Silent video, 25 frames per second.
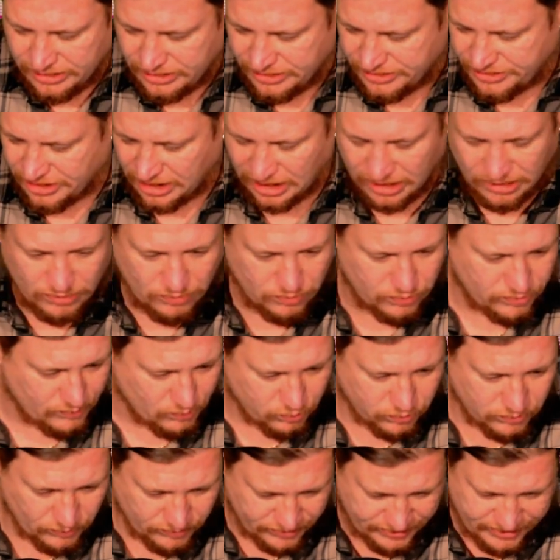So
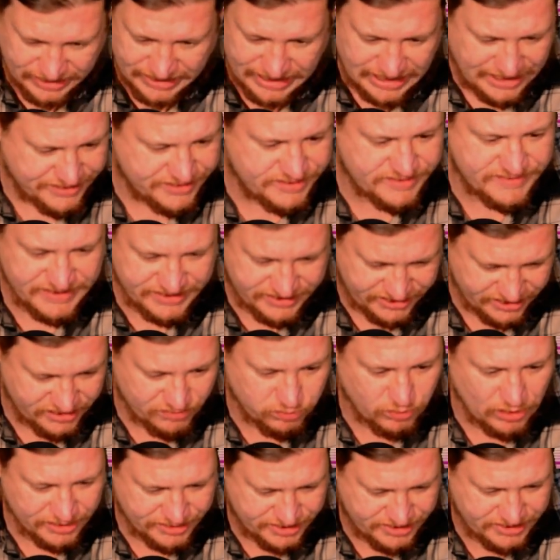it's this
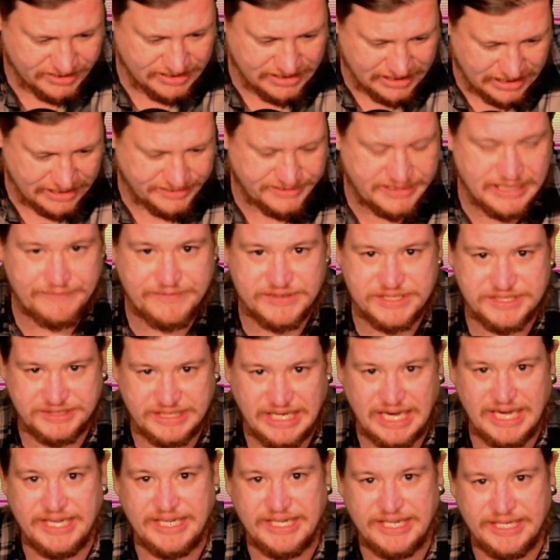is what's a
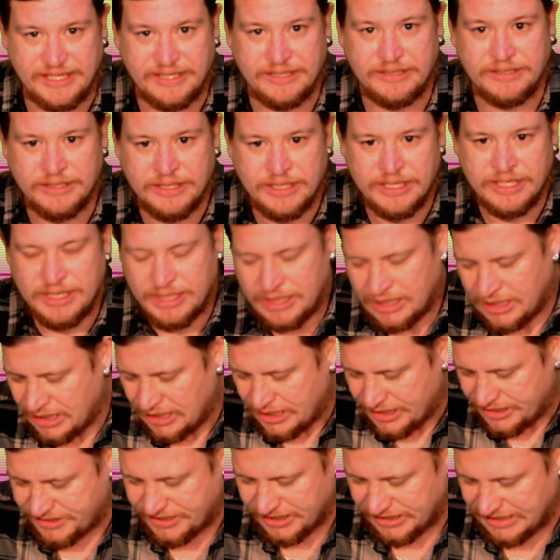devastating
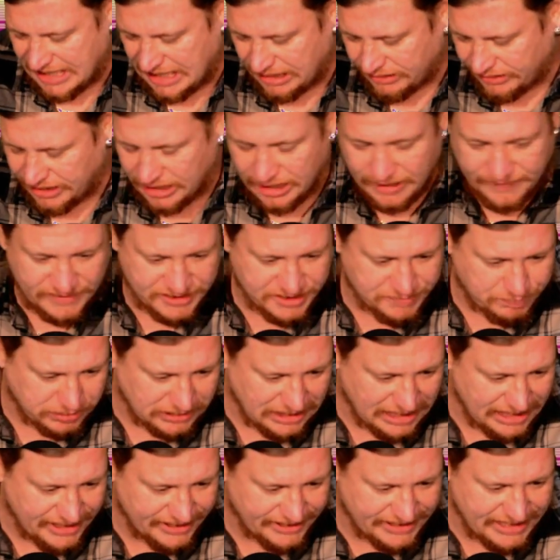scenario that's
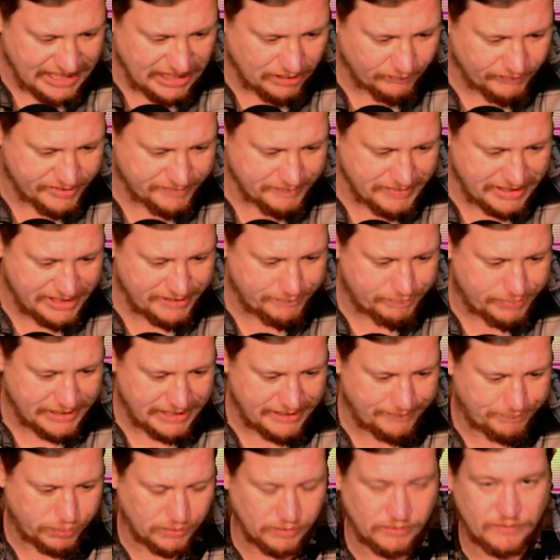playing out with many
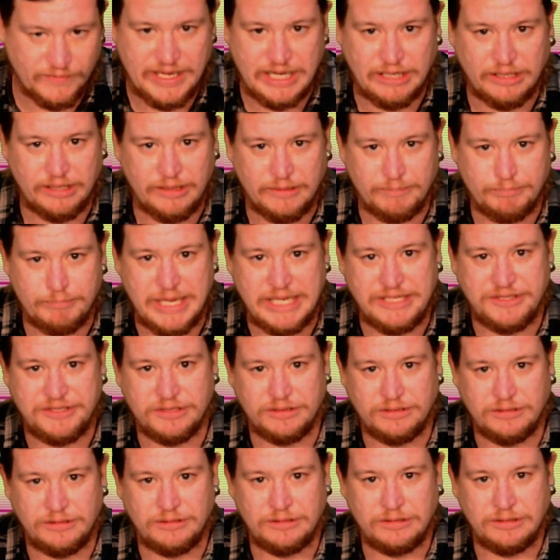people. Their
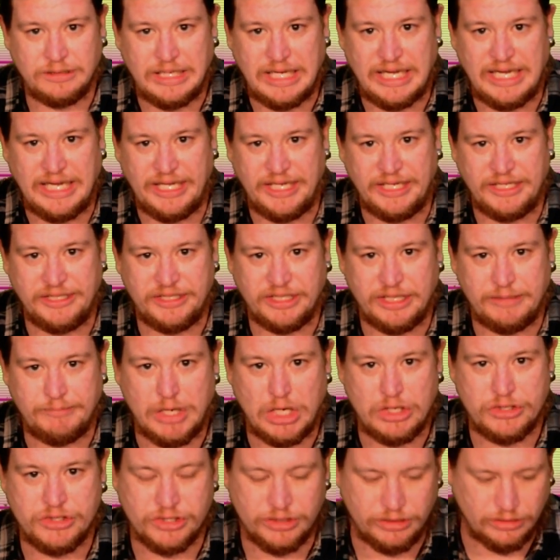mental and
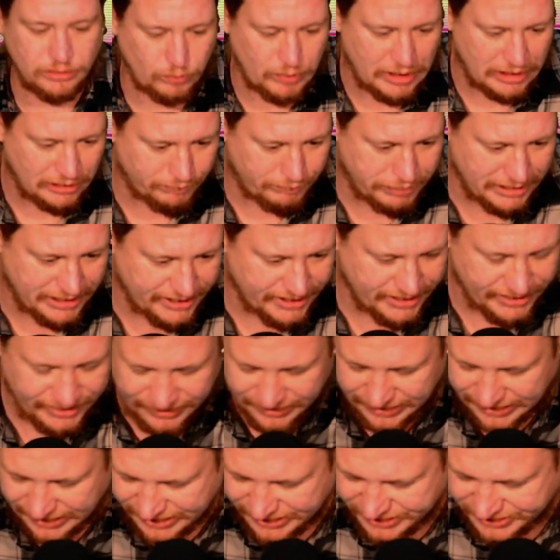emotional
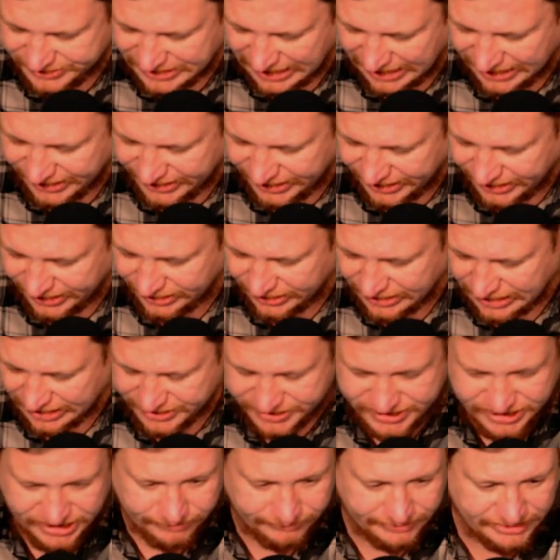well-being is taking
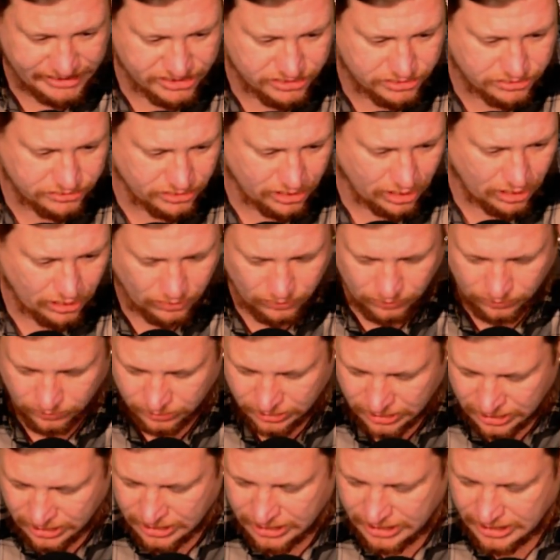a serious
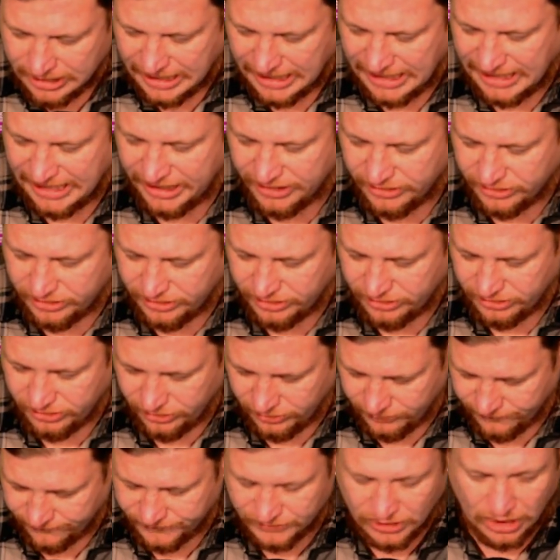toll. And
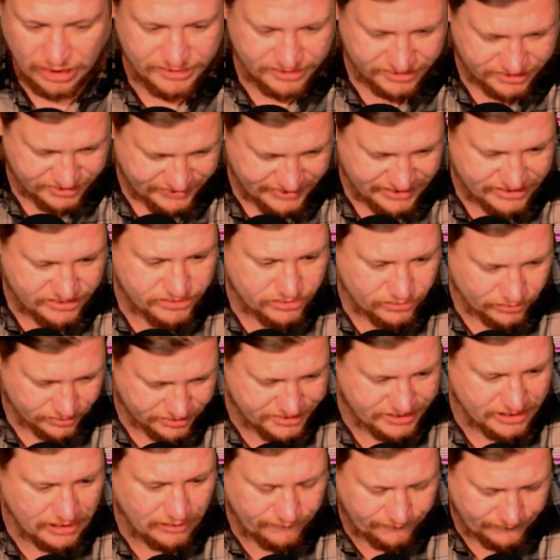you've noticed this
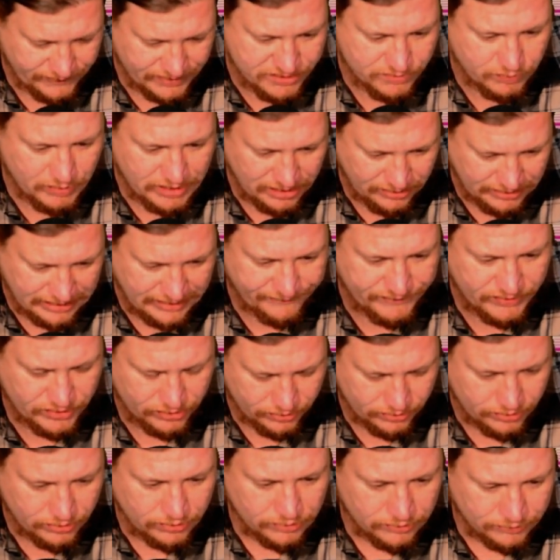yourself as well, have
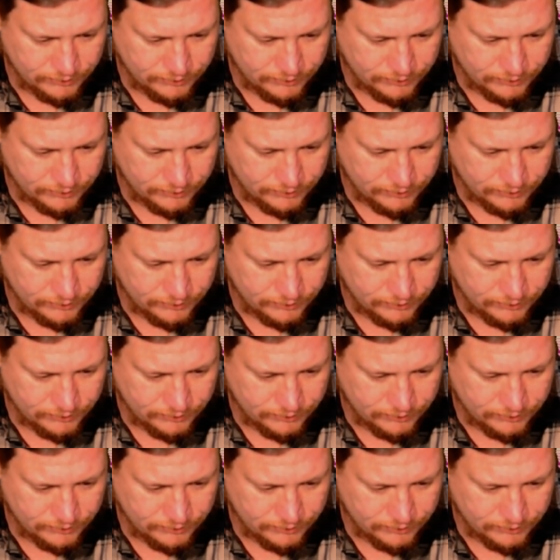you?